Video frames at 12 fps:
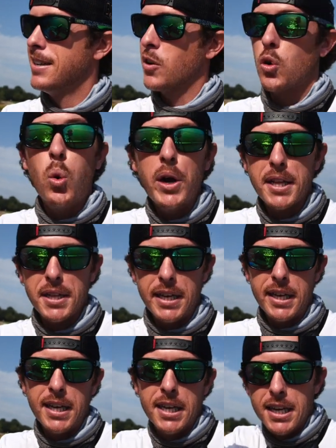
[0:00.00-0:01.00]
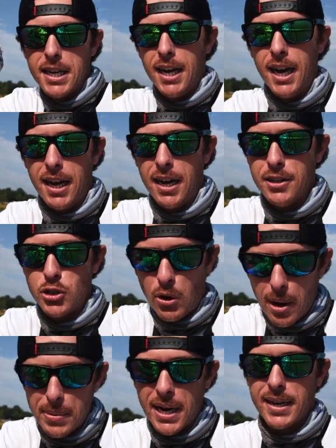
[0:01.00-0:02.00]
quickly uh,
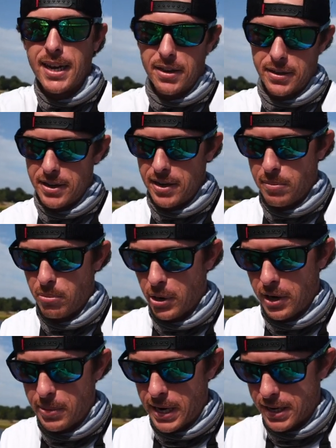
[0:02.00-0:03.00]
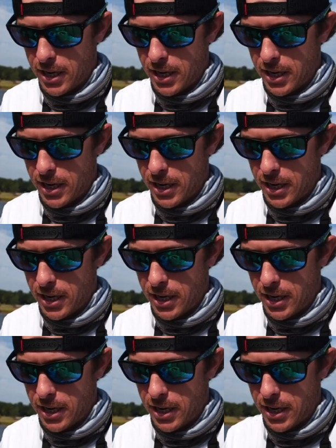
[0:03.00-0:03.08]
drop back down and, and bring it back